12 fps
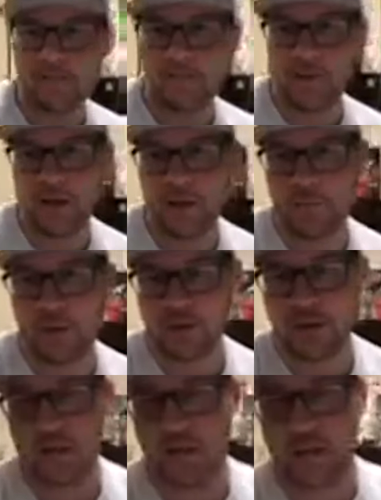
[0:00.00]
I'll
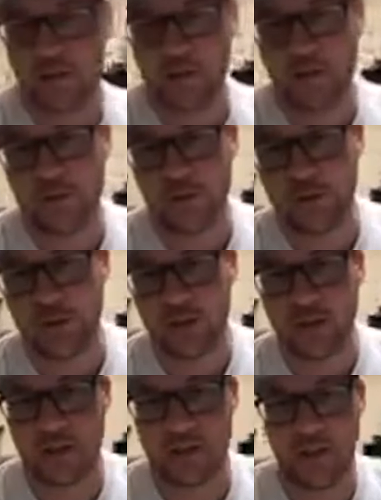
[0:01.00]
process the order for you
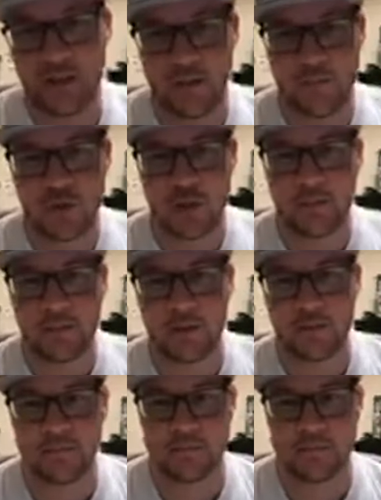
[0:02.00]
and get them shipped.